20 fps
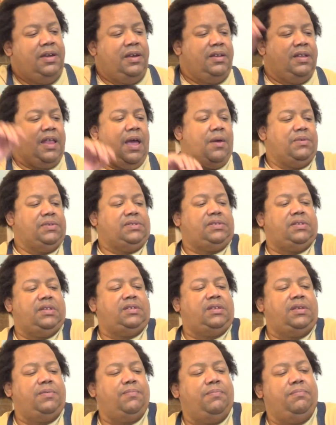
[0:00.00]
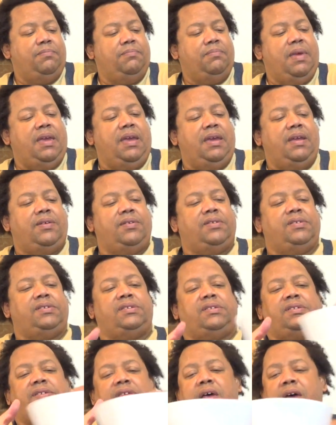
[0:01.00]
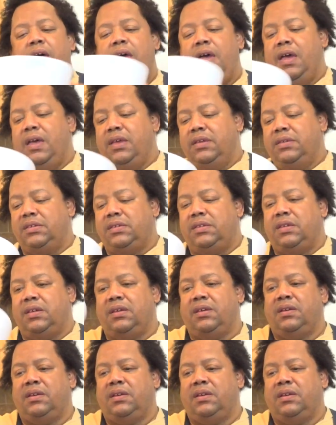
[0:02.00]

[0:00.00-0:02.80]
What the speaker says: That was the tomato sauce.